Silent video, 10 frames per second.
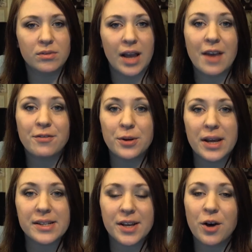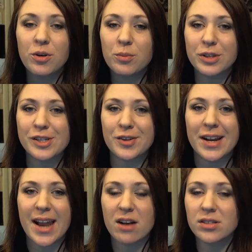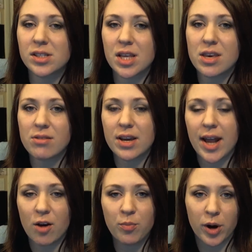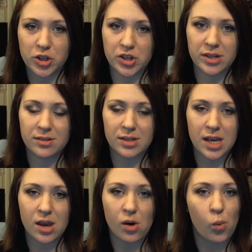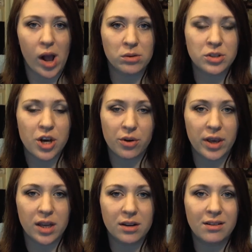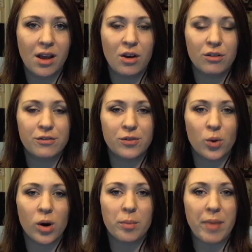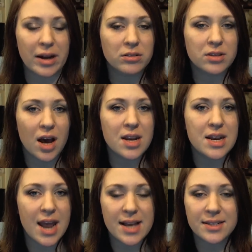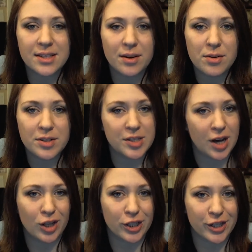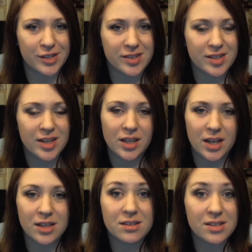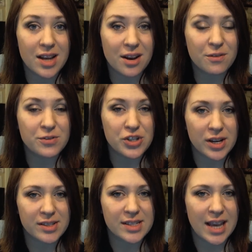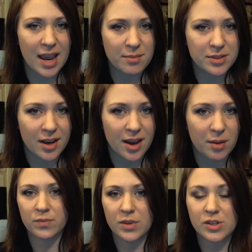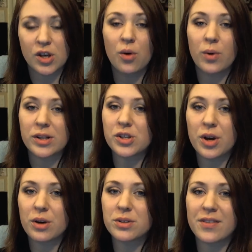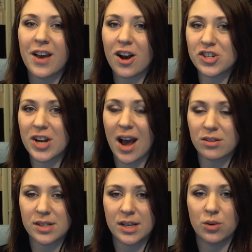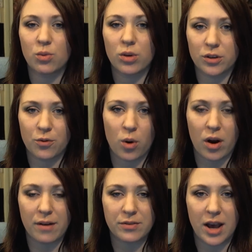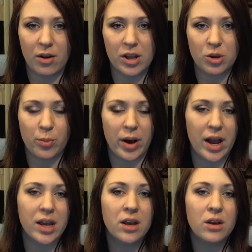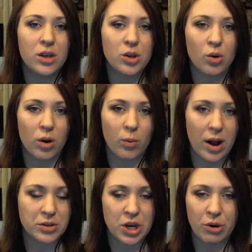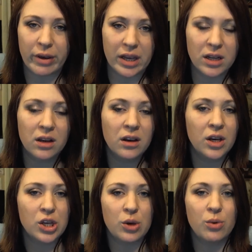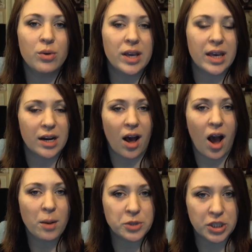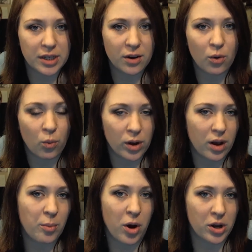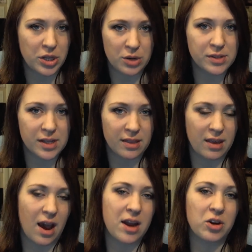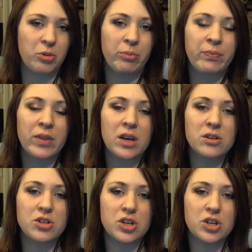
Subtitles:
A few days ago, Blizzard announced that you can now purchase the WoW token for Battle.net dollars instead of just game time. So once you go to the auction house in World of Warcraft now and you buy your WoW token, you get an option upon using the item. Do